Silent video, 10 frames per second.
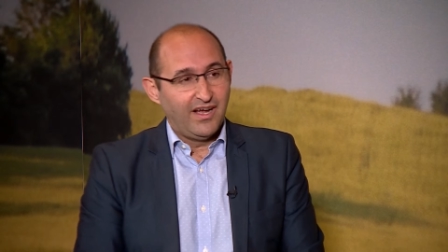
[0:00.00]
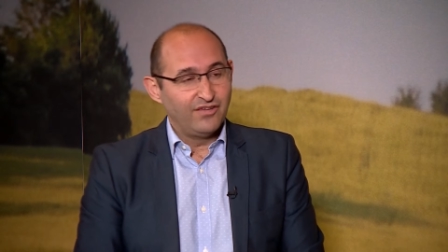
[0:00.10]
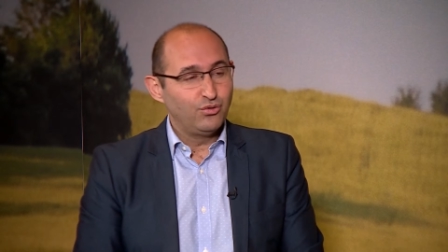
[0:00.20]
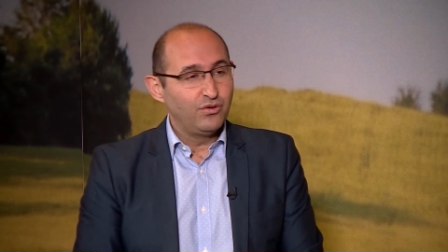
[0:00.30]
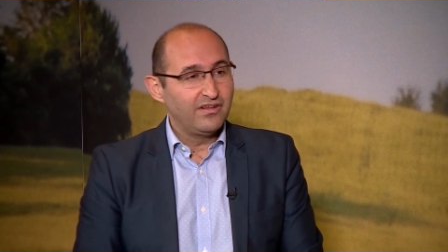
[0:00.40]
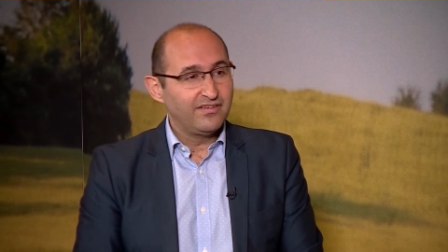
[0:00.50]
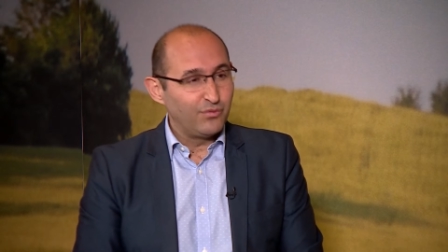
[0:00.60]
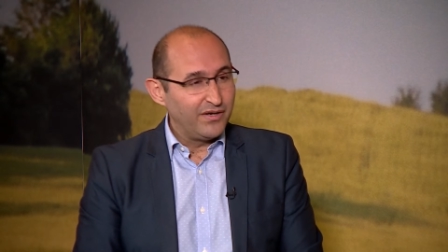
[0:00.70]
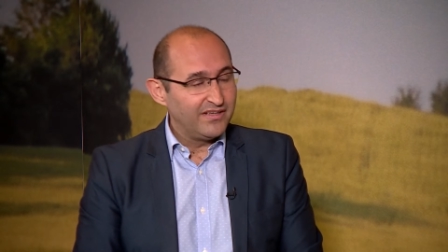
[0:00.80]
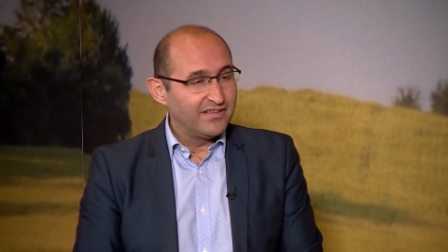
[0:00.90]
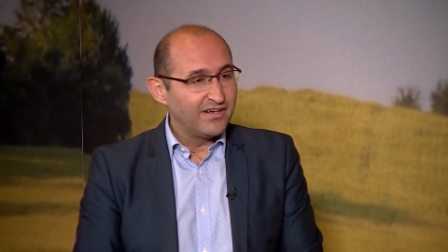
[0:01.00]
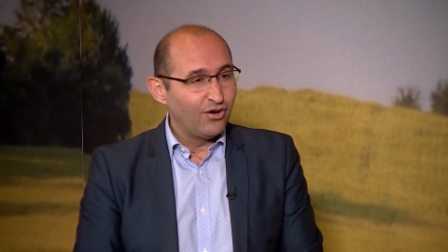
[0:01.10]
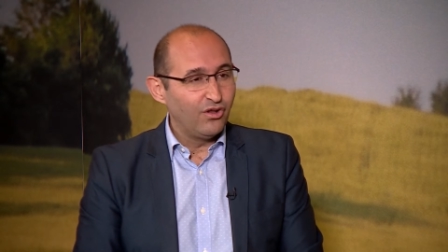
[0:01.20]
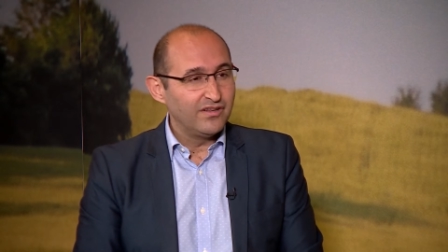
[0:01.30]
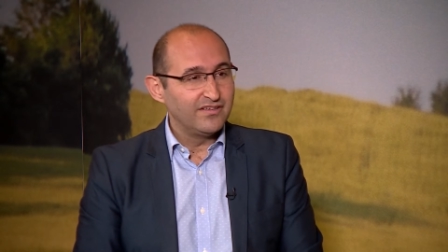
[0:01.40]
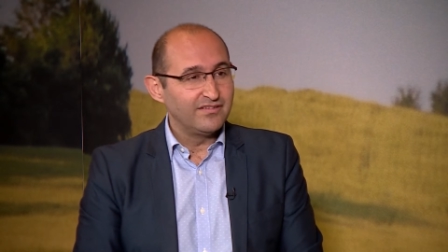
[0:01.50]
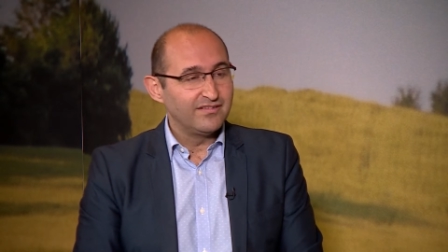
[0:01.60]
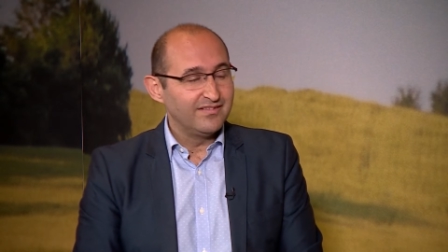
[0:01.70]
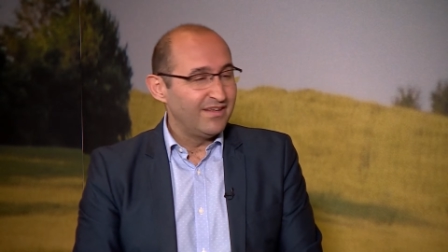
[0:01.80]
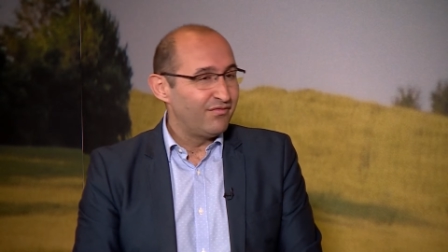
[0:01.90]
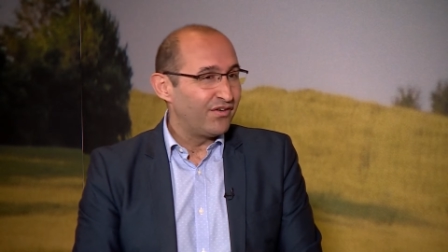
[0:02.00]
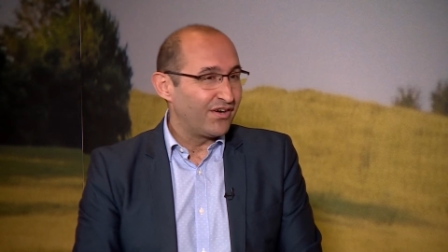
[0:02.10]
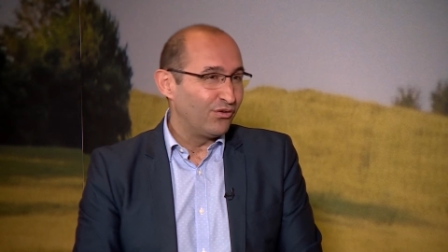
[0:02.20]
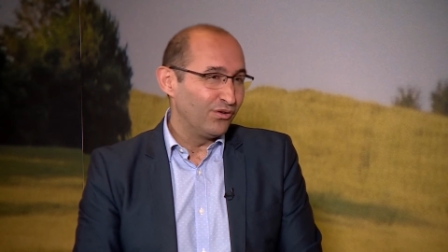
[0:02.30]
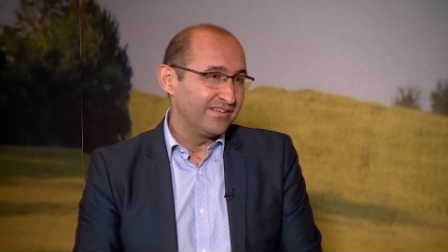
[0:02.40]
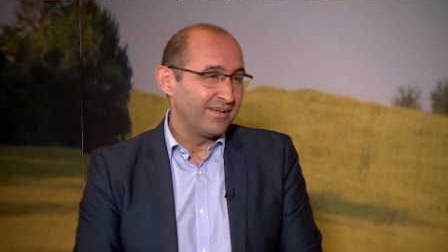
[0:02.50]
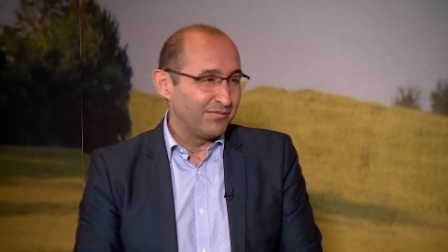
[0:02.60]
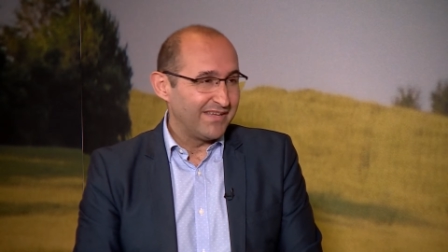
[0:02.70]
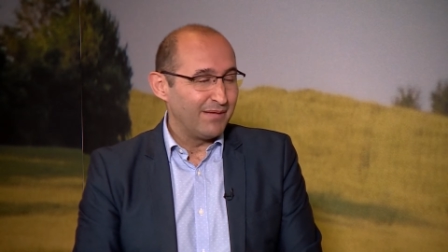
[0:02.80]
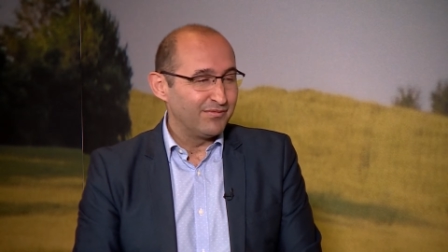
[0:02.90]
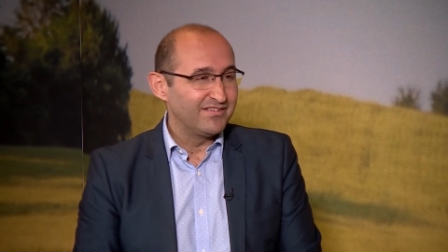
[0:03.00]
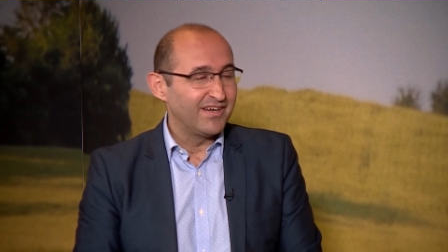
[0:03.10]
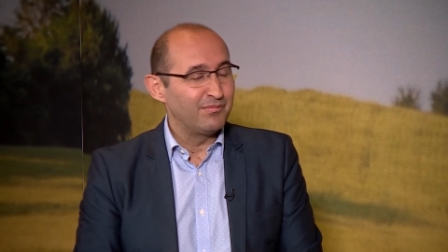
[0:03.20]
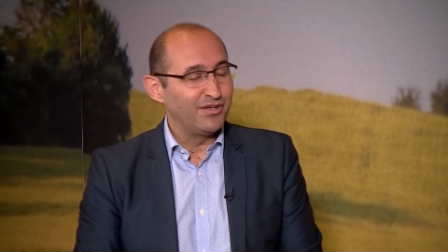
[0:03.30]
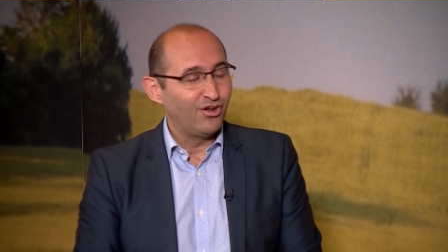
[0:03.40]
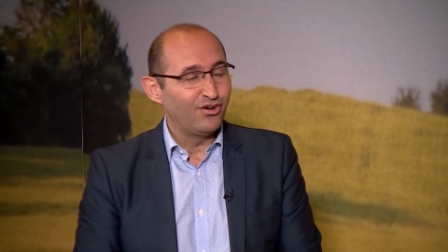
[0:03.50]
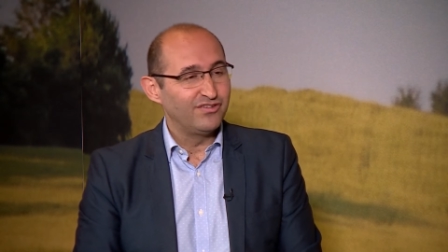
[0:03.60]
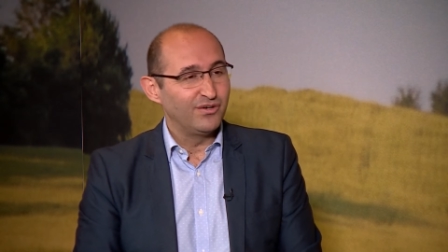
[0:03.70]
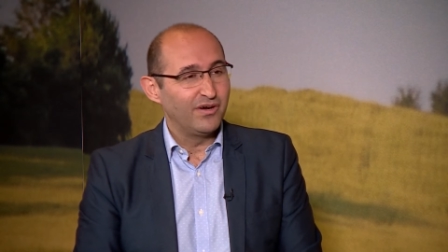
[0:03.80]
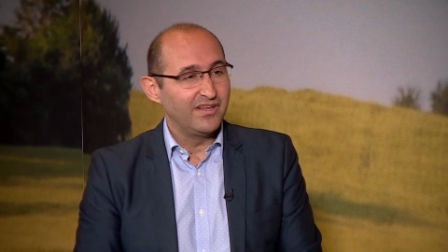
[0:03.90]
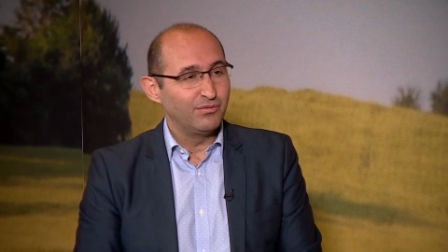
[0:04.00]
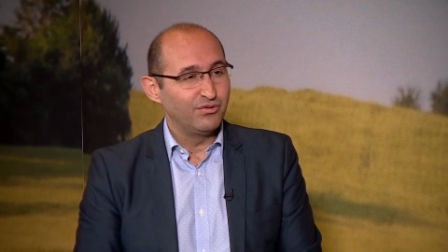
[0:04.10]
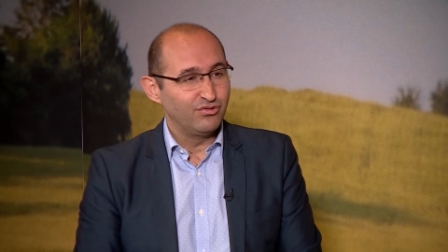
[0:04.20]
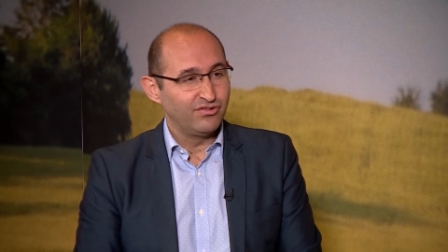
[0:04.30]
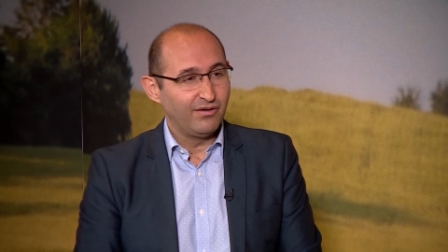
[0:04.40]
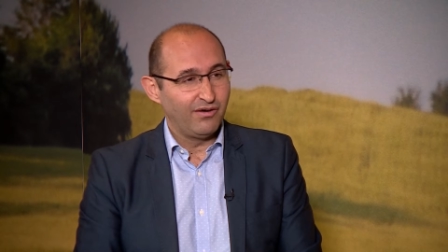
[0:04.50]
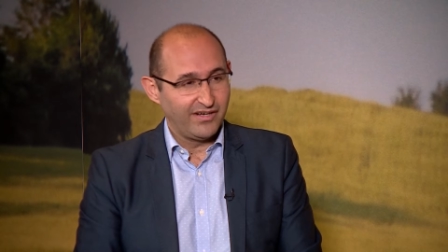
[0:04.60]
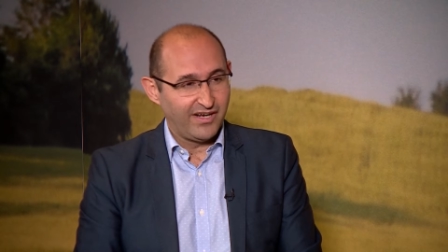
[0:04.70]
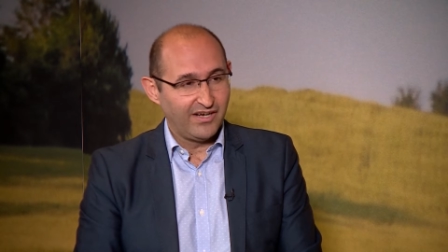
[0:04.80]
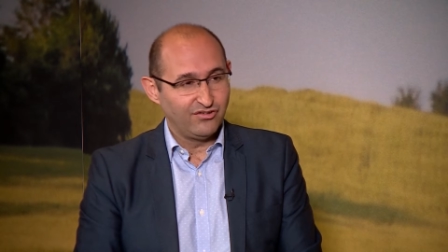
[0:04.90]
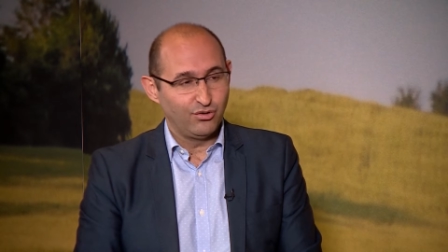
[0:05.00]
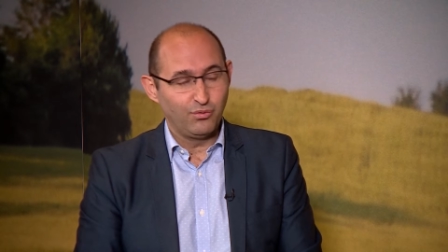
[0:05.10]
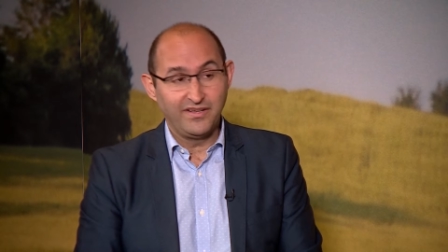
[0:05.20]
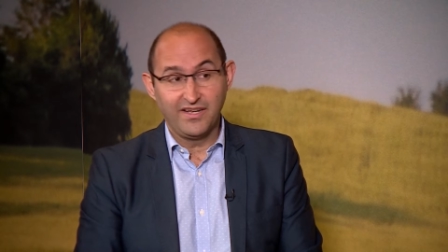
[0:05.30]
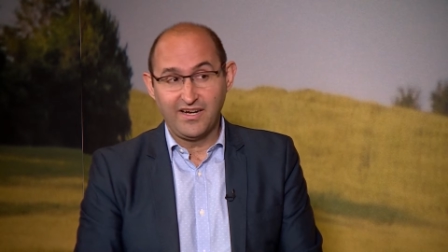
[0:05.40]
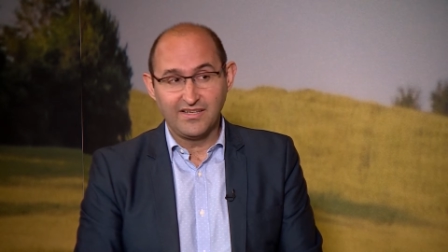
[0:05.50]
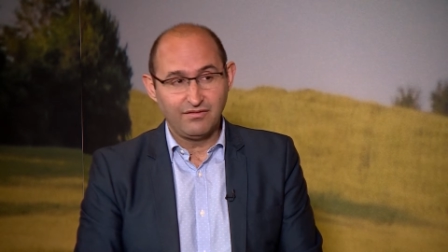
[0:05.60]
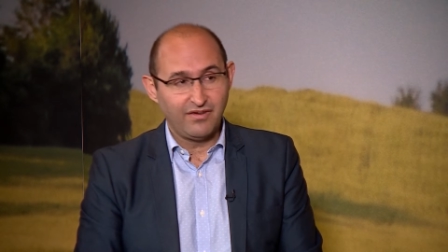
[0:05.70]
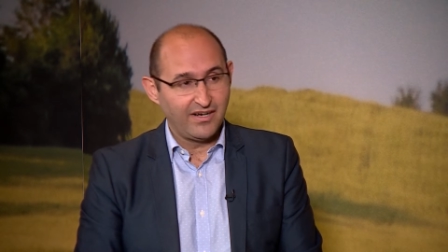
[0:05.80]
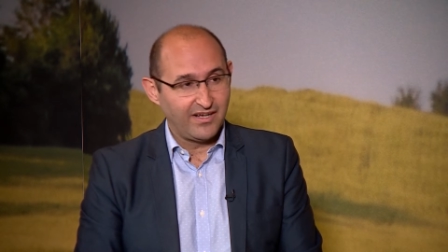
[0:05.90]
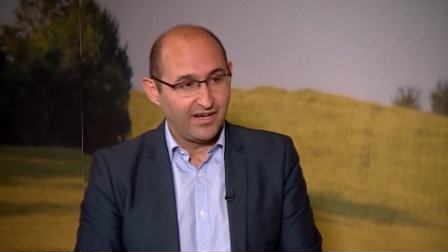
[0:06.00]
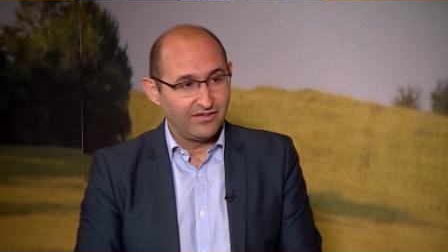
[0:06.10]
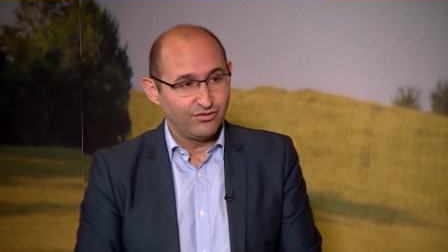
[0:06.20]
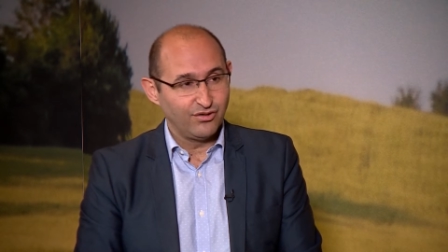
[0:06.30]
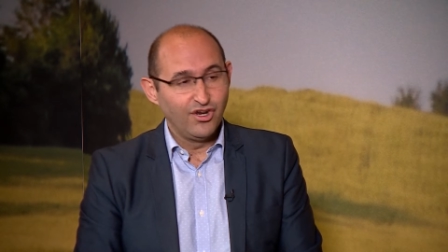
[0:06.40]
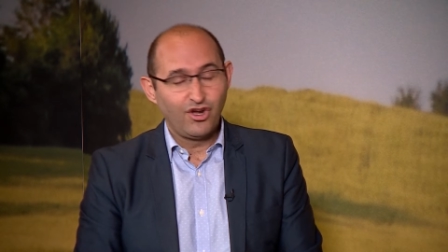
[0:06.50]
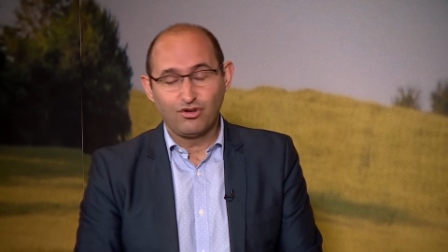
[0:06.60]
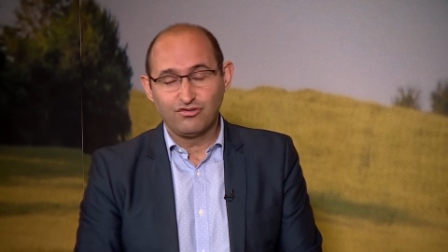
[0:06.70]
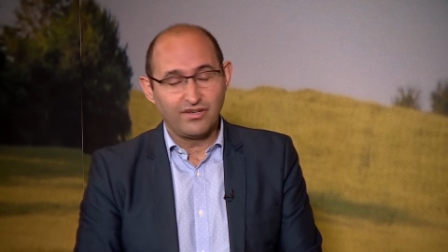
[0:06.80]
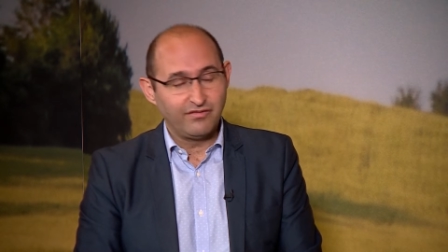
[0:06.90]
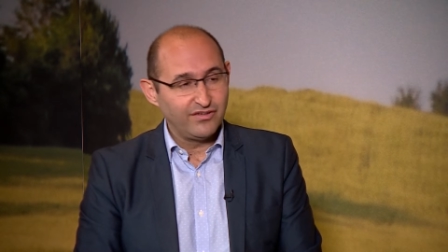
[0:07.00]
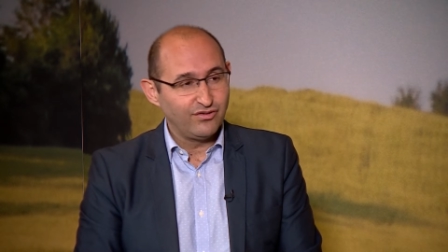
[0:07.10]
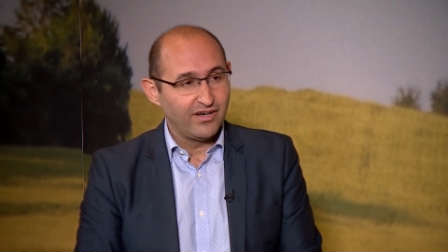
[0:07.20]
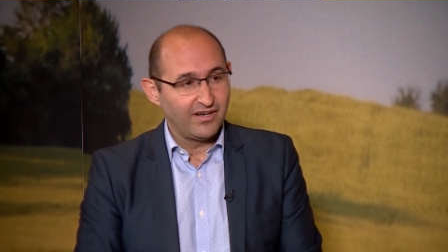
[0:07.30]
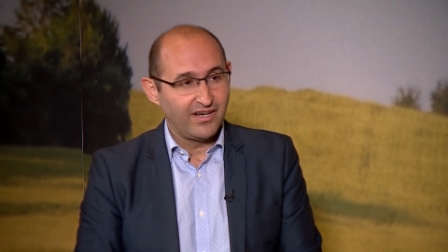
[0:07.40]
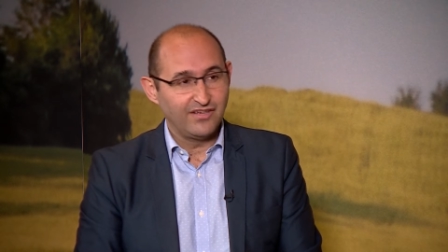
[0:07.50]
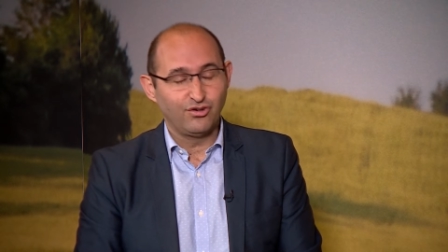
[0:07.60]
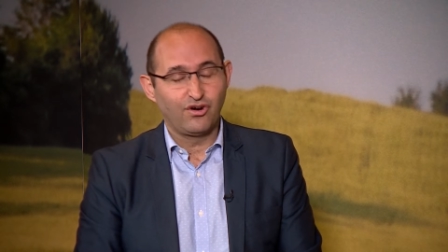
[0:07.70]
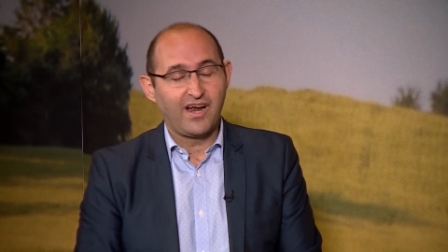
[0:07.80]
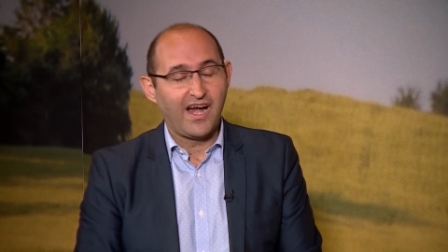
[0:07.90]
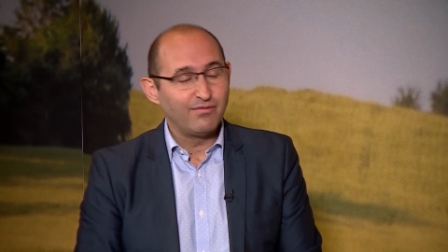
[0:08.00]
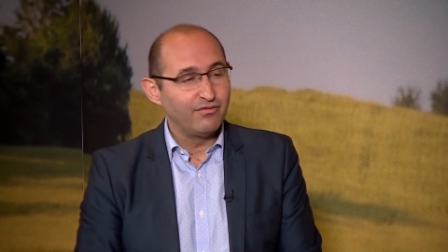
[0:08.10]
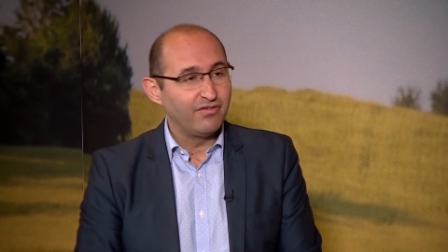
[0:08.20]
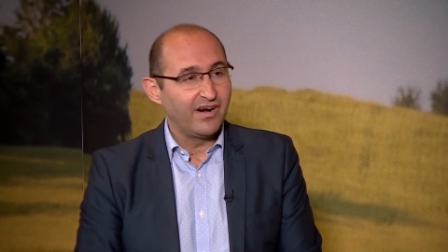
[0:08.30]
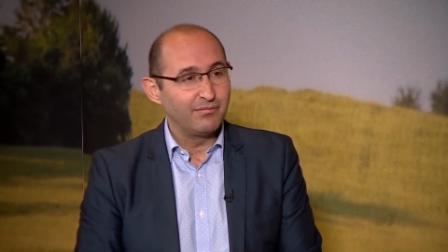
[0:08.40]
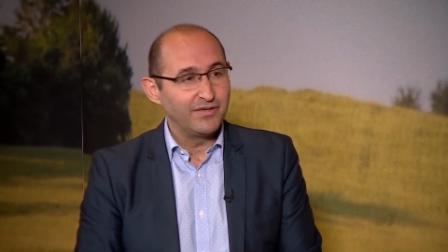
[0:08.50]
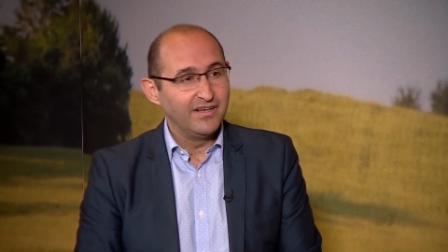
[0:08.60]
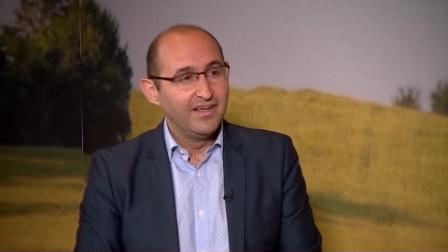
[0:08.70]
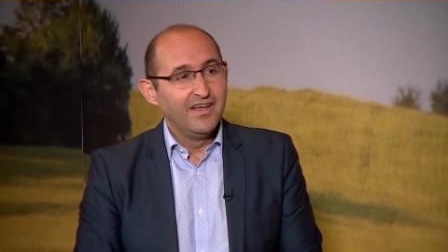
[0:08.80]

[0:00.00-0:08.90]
and you will read there all this difficult sometimes terminology related with sustainable agriculture, regenerative agriculture, conservation agriculture, carbon farming,